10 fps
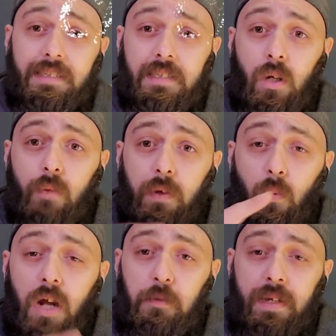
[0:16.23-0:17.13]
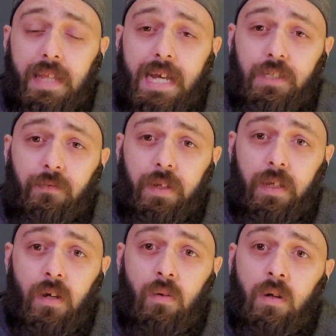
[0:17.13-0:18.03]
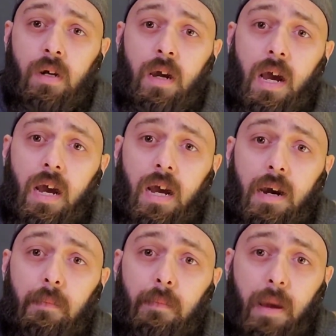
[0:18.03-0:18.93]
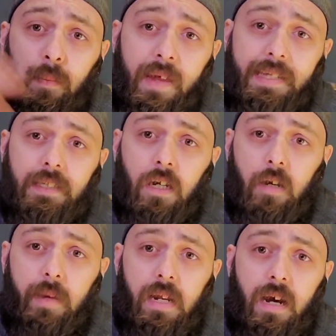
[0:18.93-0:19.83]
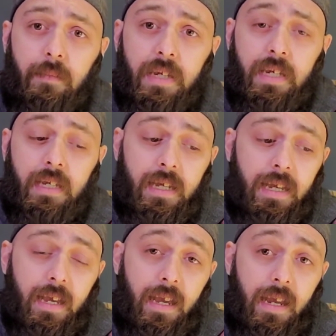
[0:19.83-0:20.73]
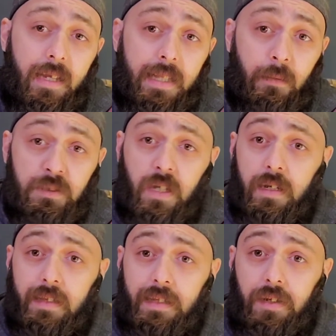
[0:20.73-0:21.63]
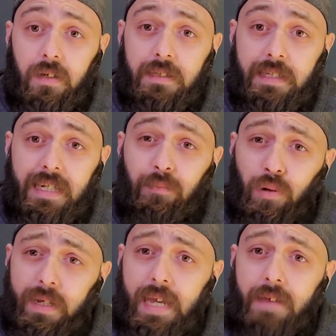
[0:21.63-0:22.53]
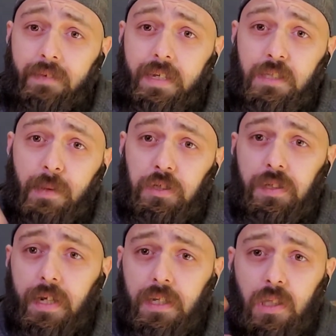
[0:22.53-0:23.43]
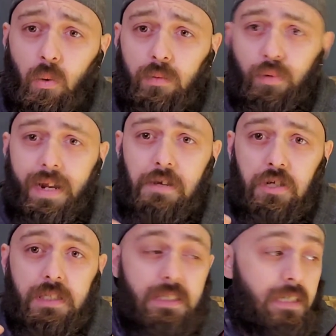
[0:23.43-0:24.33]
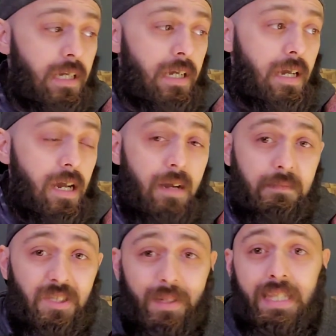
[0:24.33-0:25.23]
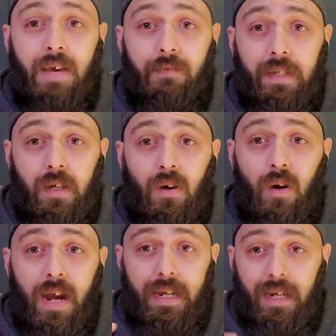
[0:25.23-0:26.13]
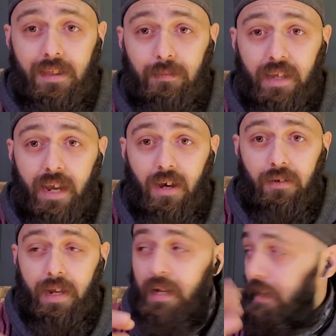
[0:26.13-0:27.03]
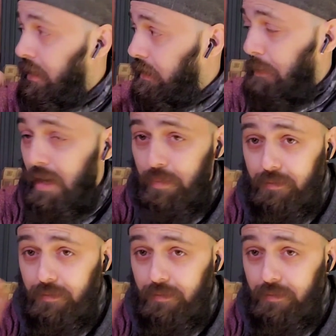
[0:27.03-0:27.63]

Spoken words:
know, if you watched my last video, my plants hermied on me, and they were starting to turn to seed pretty heavy, especially on the lower branches. So in that video, I cut them down and I hung them up.